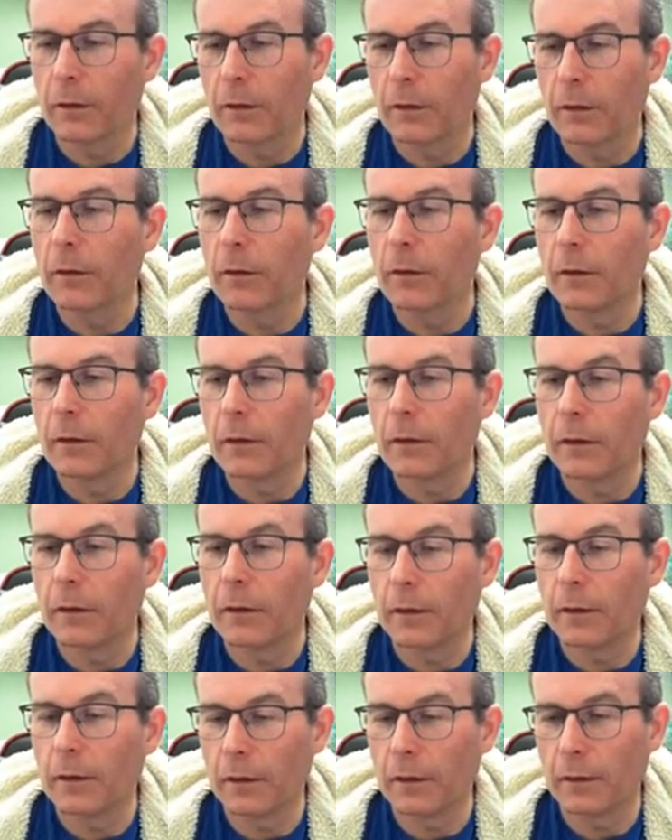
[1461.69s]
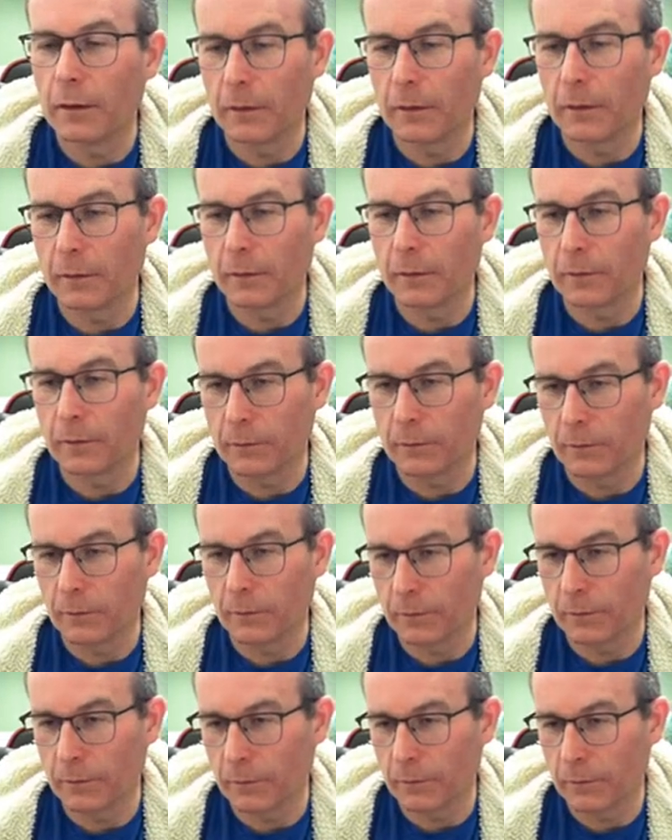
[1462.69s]

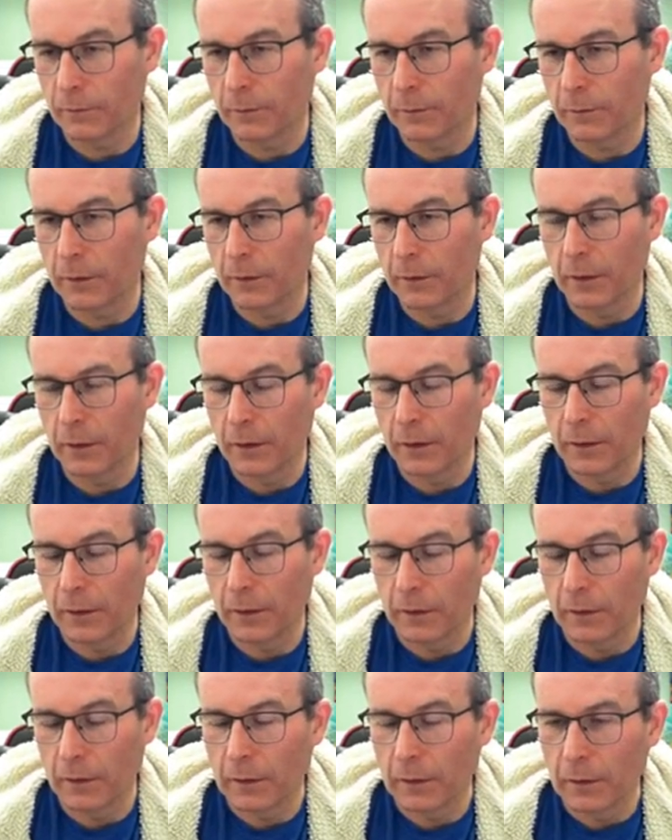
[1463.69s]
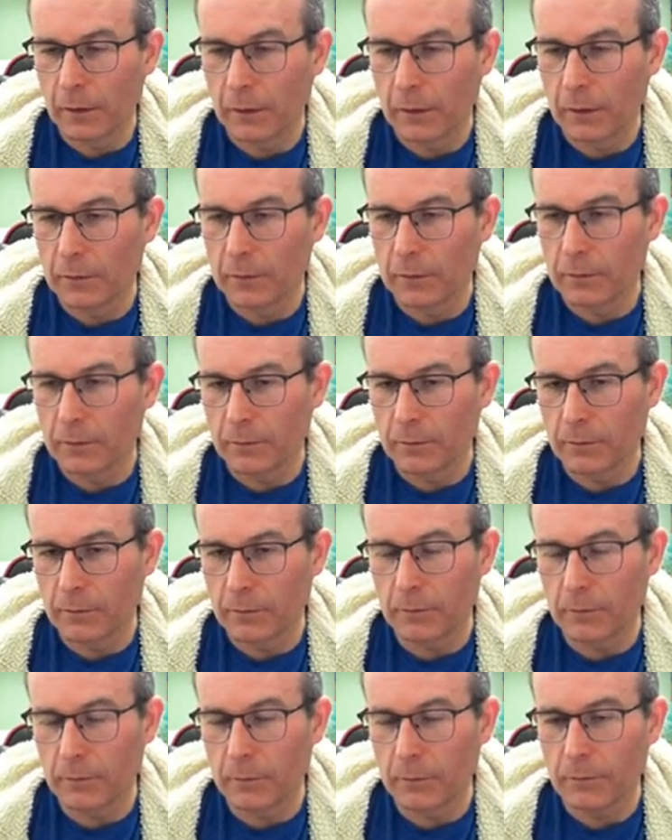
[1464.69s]

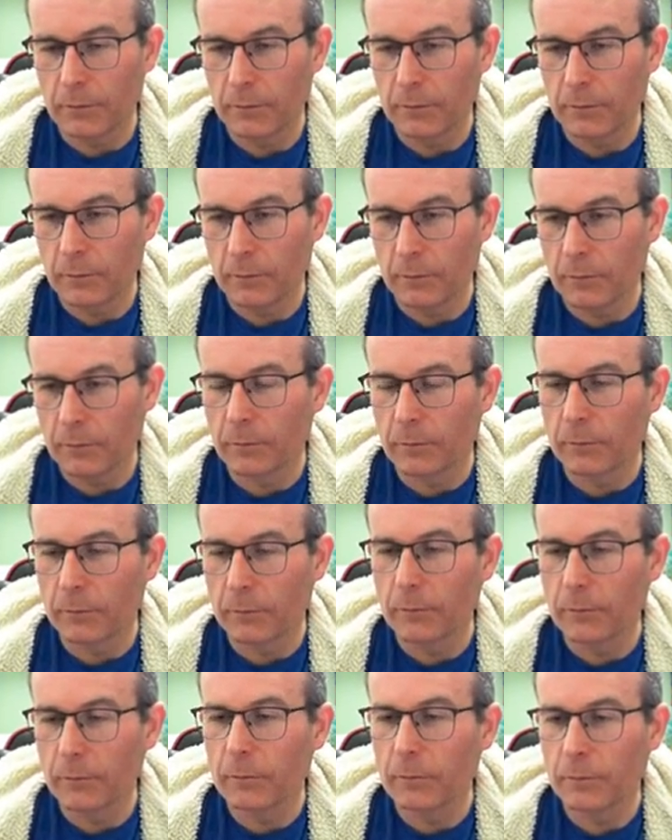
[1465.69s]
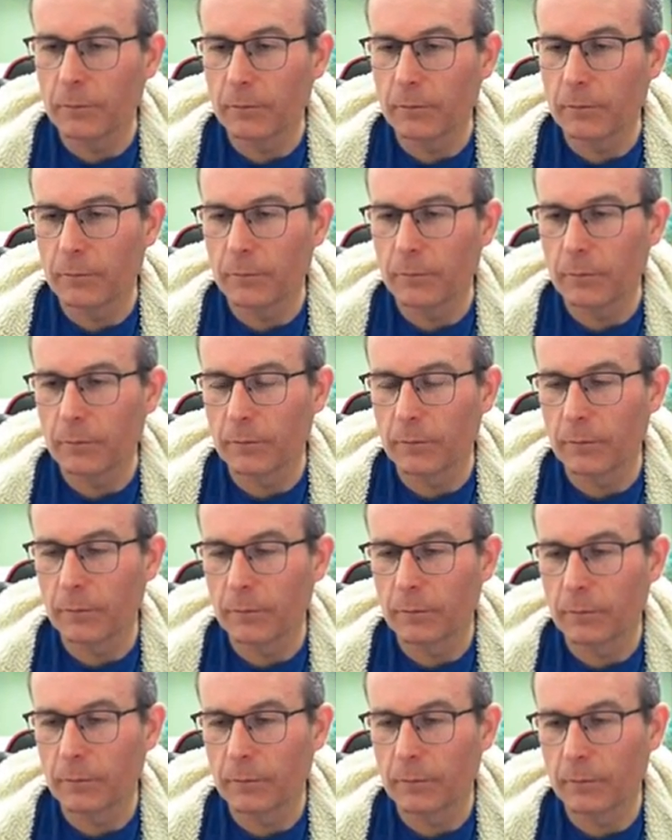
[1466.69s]

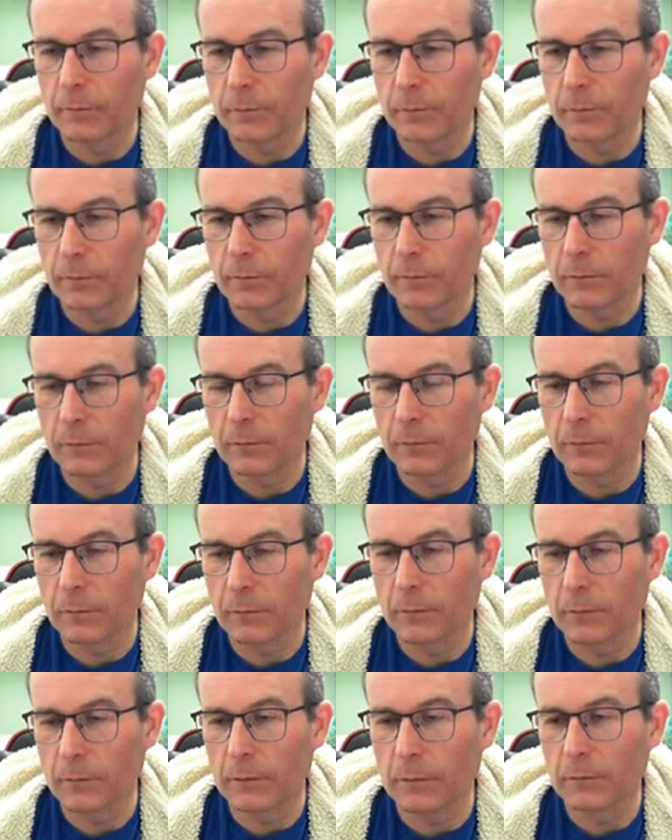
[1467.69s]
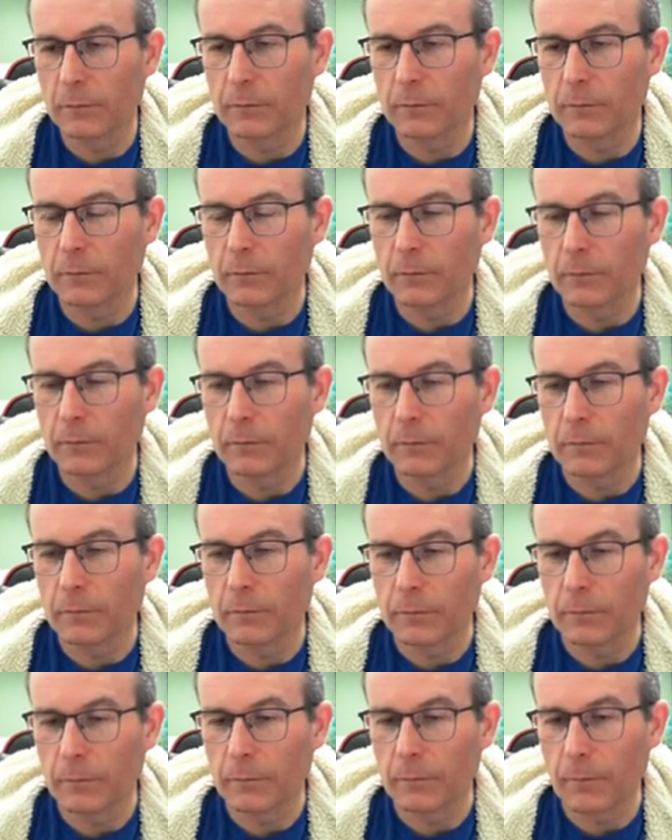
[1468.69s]
No words are spoken by the person on screen.